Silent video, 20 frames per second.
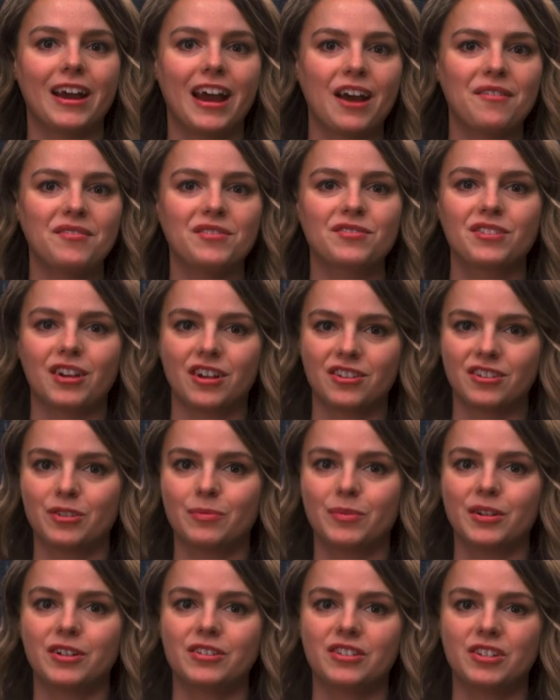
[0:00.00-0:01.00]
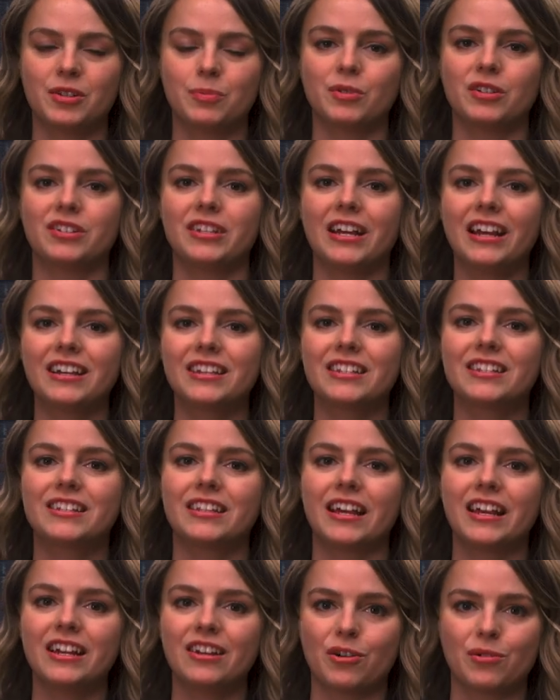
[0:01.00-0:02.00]
behalf of customers to protect
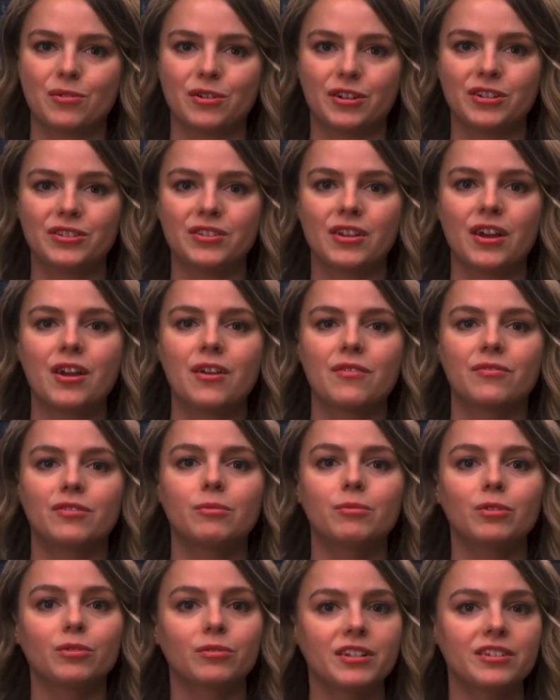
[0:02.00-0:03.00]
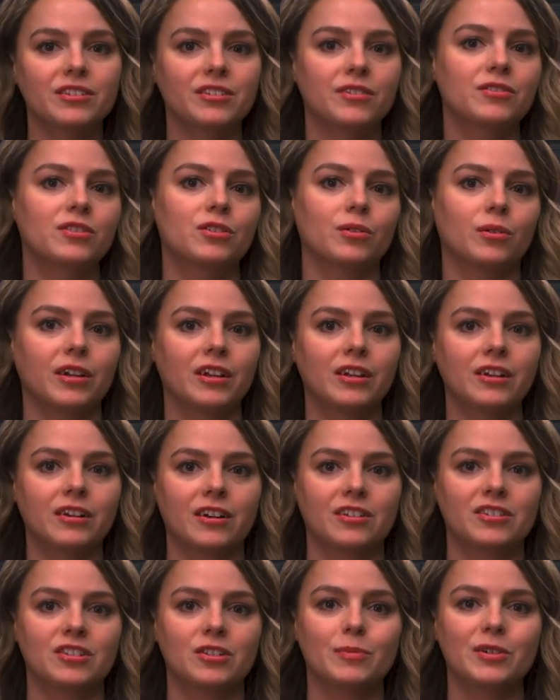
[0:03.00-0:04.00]
site owners from the risk of storing
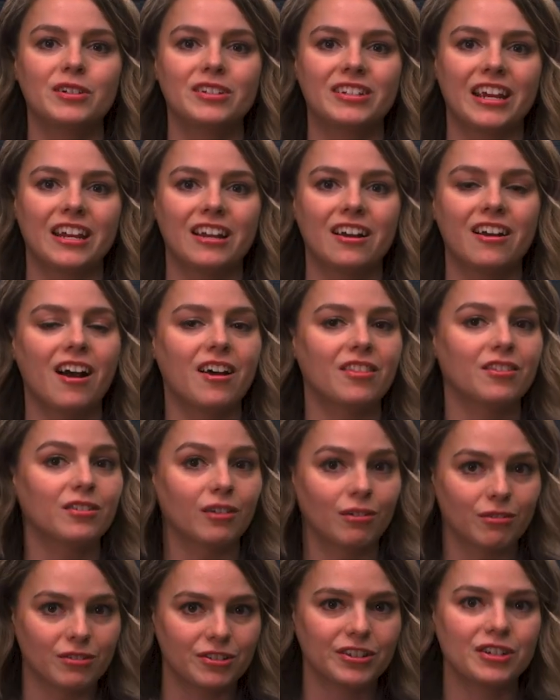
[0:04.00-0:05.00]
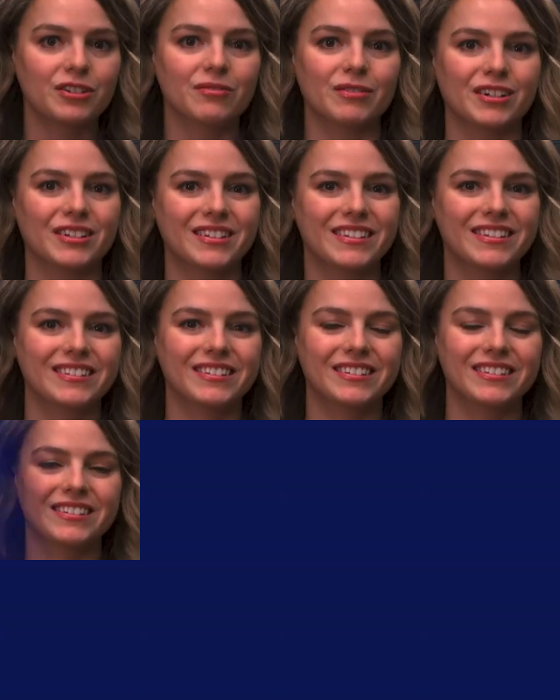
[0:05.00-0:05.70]
customer data on their own servers.